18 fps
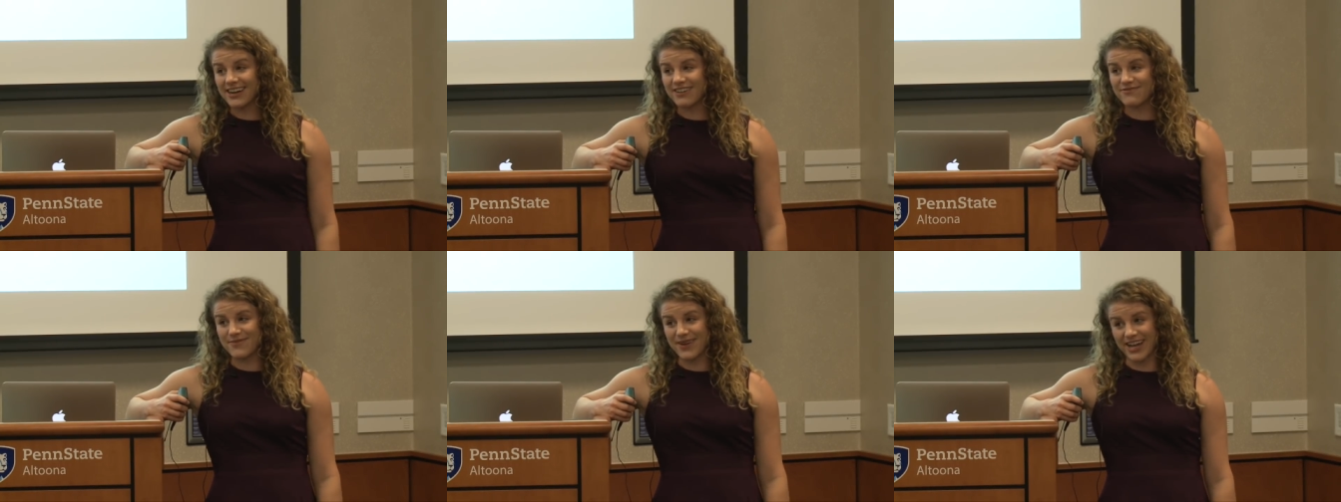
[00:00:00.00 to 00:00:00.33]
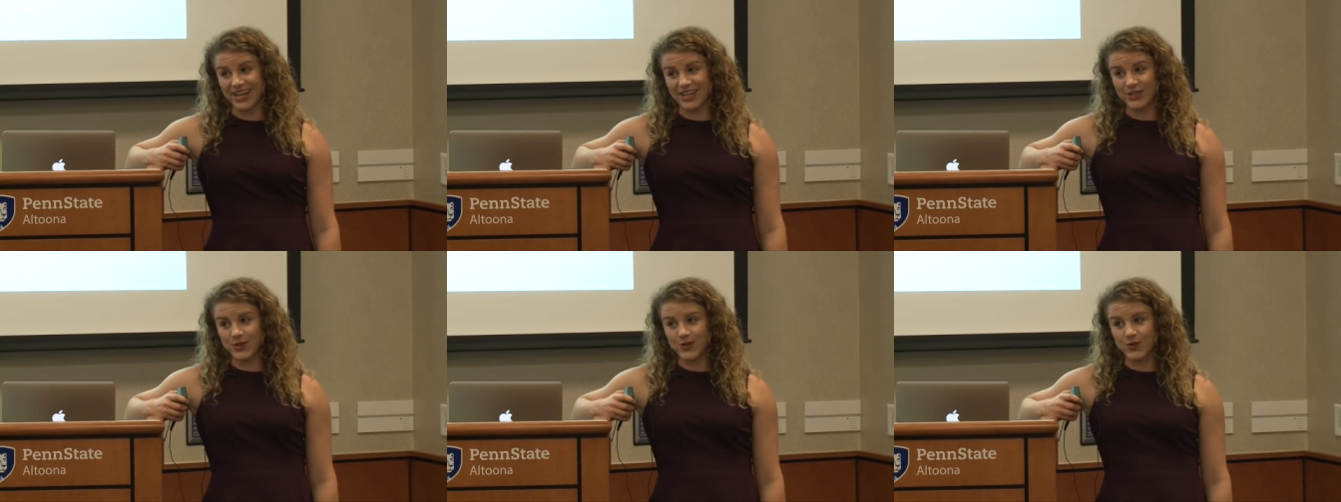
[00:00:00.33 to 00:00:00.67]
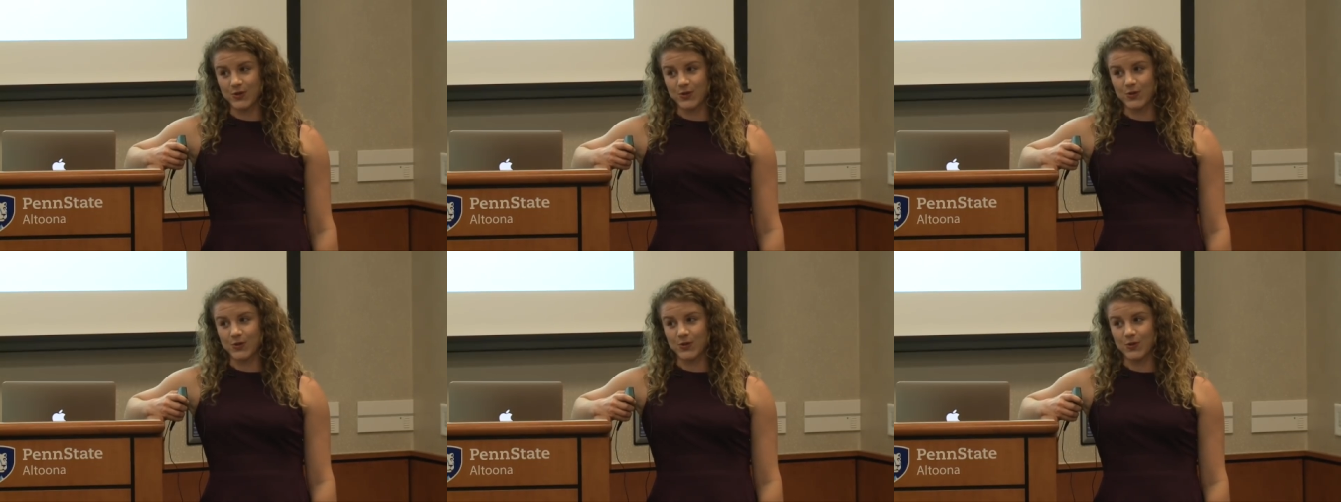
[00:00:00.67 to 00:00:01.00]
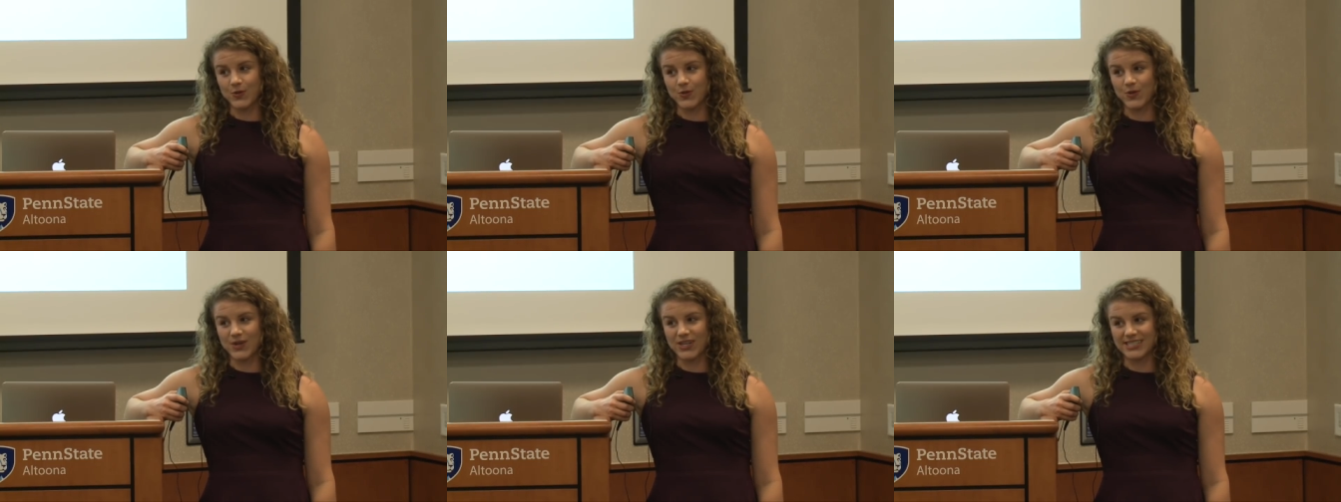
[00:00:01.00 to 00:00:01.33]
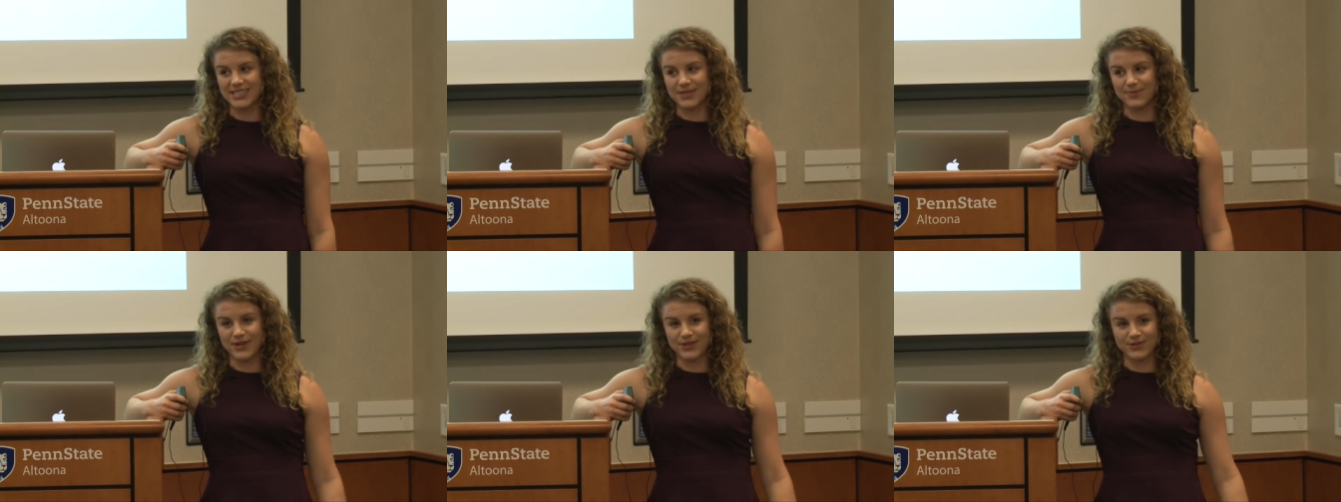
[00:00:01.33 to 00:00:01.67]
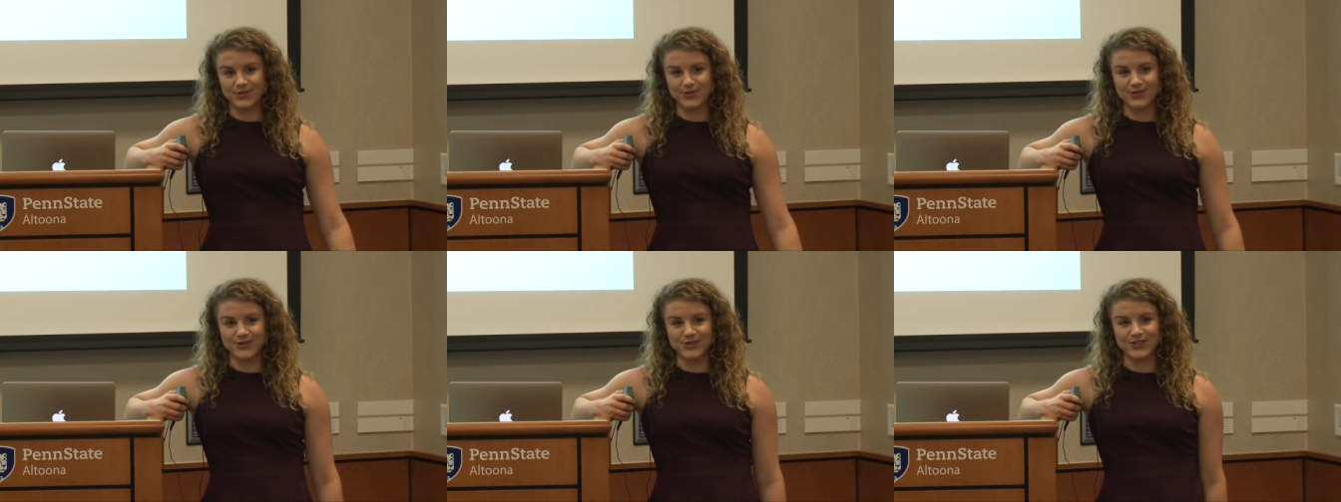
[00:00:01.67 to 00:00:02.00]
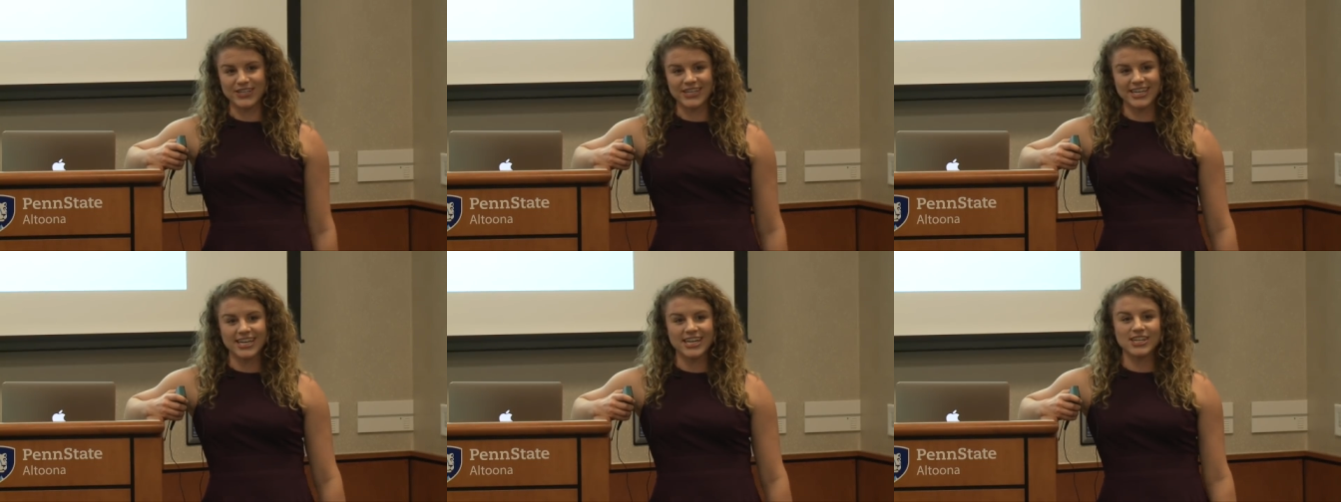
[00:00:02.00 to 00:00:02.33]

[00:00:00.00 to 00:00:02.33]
of mine who is the medical